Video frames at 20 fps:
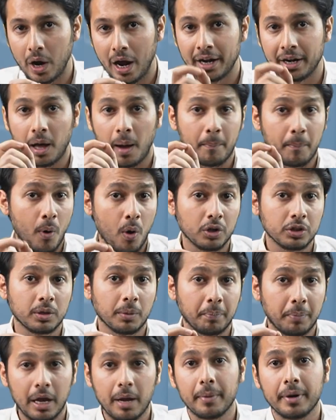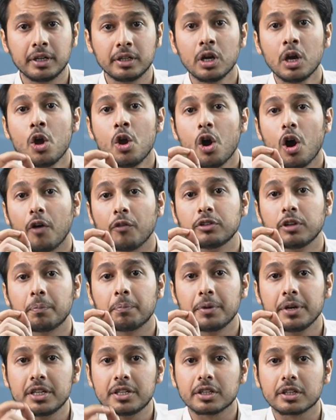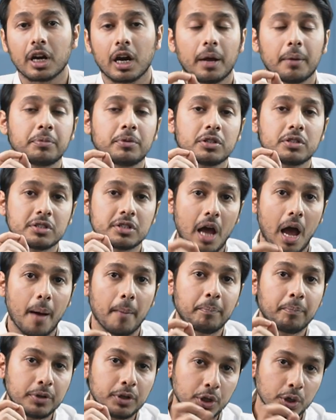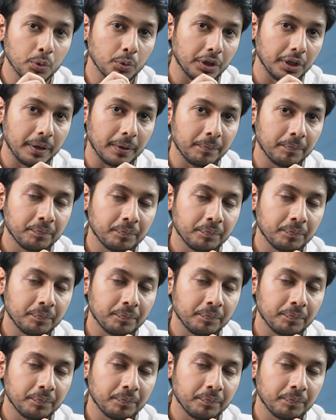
and upon the payment of the prescribed stamp duty.